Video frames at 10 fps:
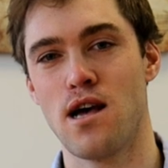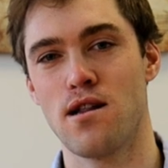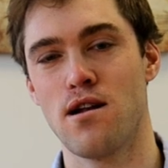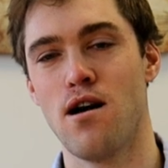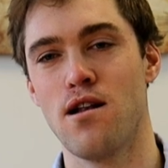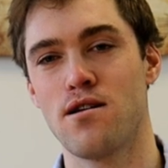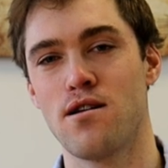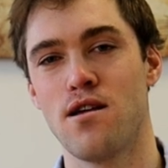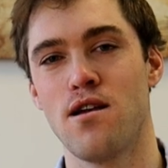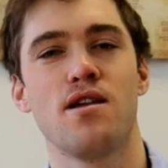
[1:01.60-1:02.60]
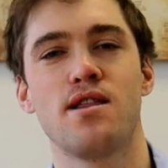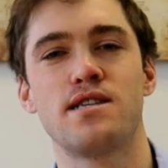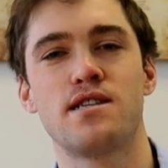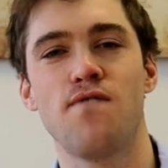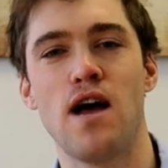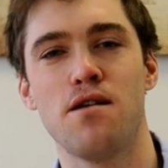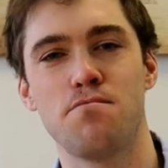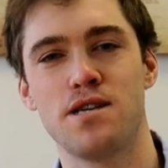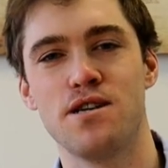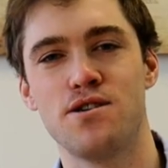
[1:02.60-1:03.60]
Southern Ireland. This
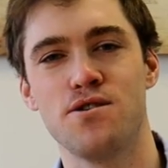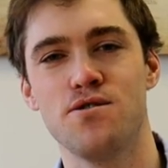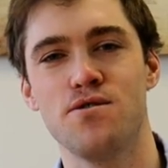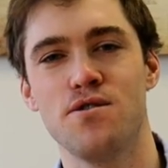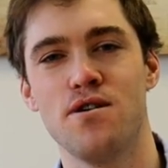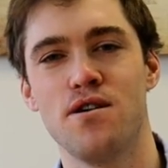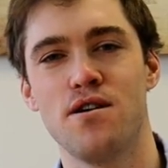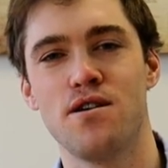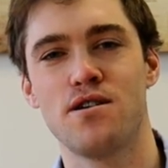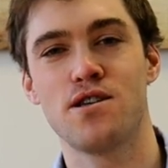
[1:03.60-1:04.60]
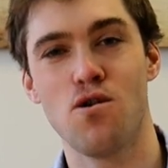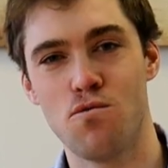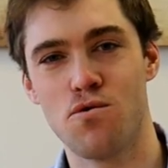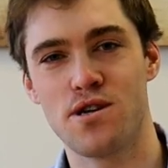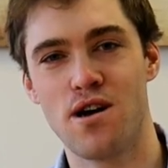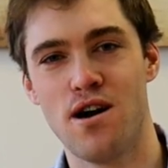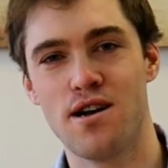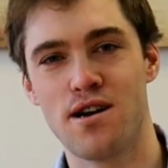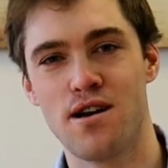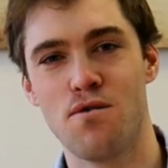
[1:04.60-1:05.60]
developed into saltwater
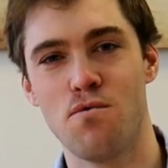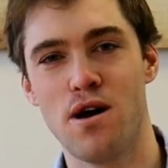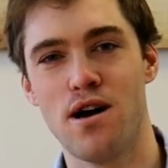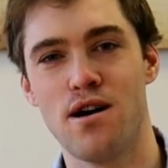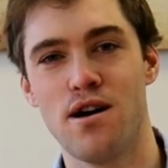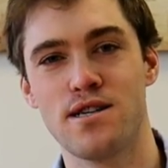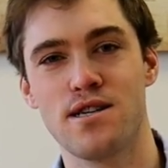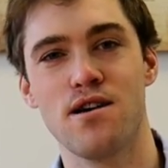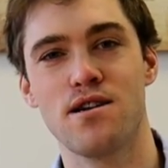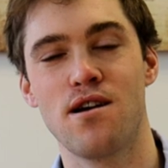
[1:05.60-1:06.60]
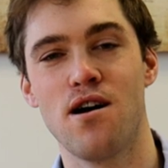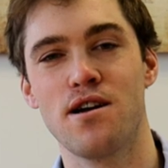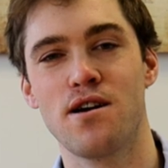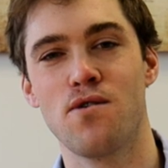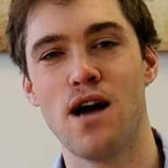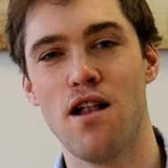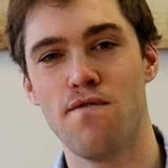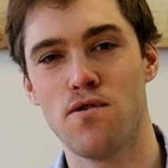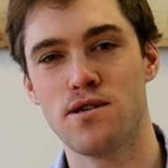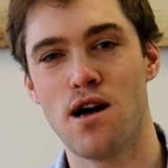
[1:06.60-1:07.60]
guiding, where I started guiding on
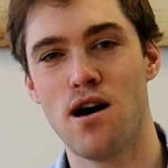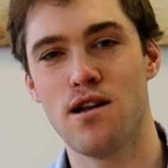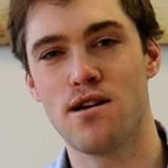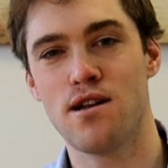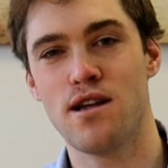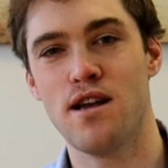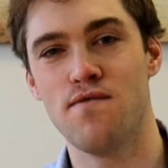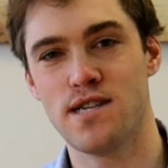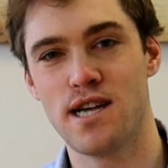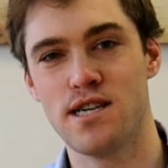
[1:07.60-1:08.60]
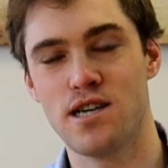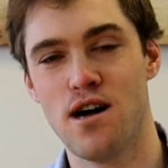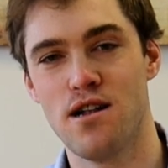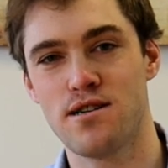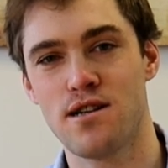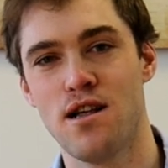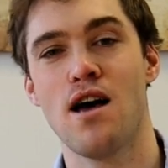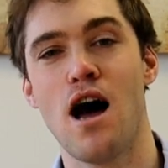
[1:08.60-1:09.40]
Alphonse Island in the Seychelles.